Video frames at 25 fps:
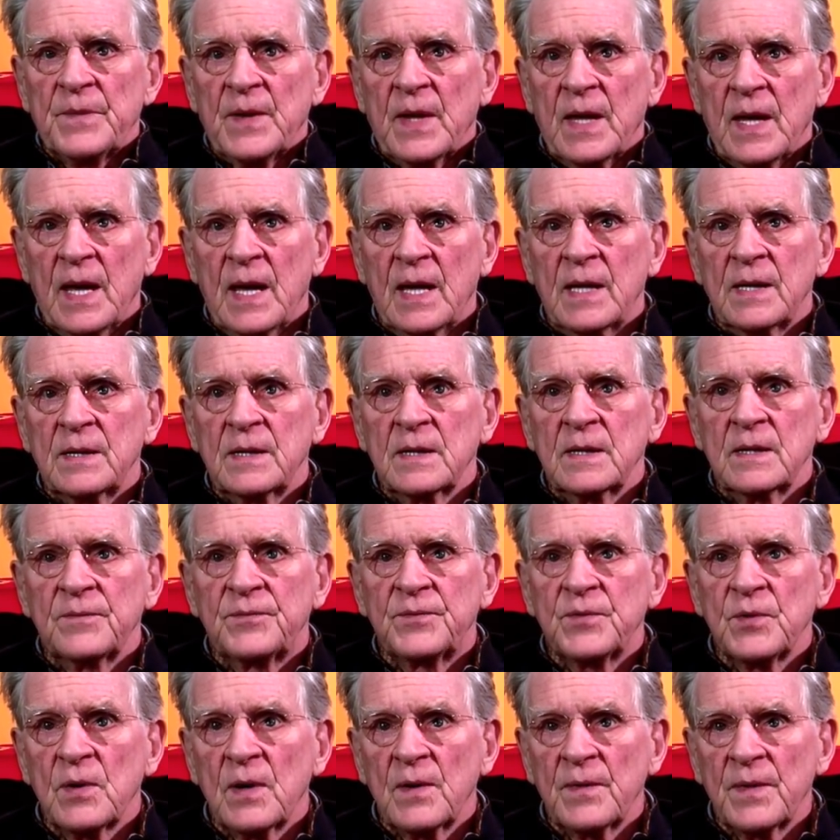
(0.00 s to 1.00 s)
And
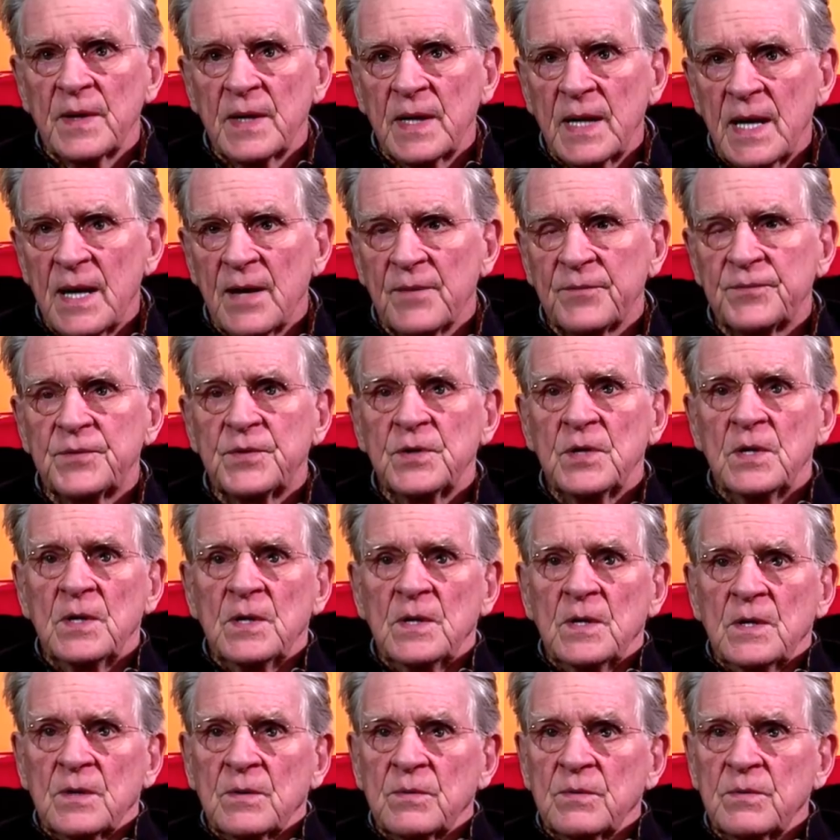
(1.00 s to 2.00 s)
if you're on the left,
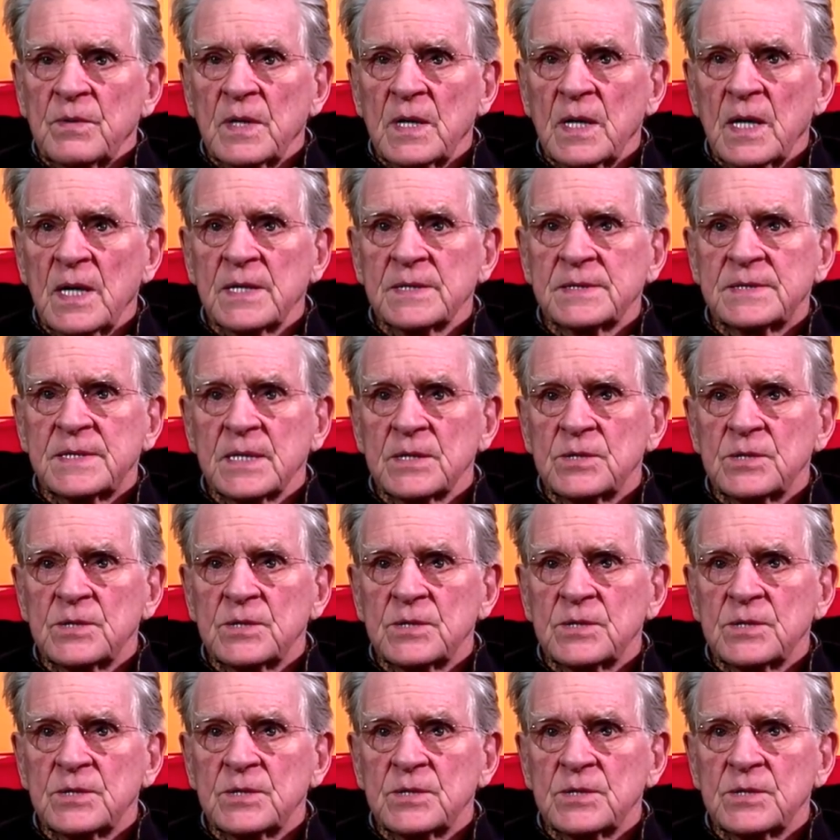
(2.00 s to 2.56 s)
realize